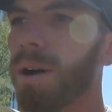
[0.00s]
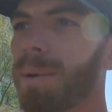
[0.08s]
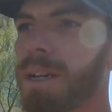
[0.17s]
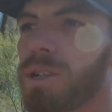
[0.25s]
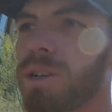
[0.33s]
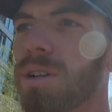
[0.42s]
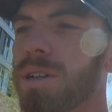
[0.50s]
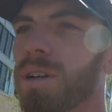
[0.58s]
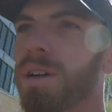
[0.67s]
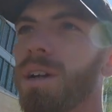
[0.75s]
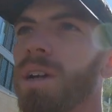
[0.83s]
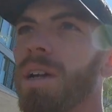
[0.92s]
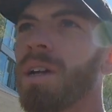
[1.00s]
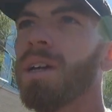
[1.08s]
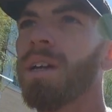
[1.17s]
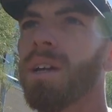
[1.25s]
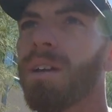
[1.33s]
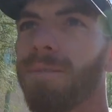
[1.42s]
you wanna make sure you're
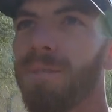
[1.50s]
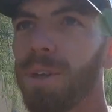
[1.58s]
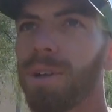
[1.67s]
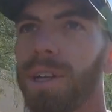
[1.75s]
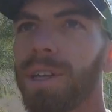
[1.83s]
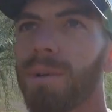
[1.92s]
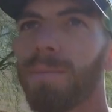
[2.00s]
fueling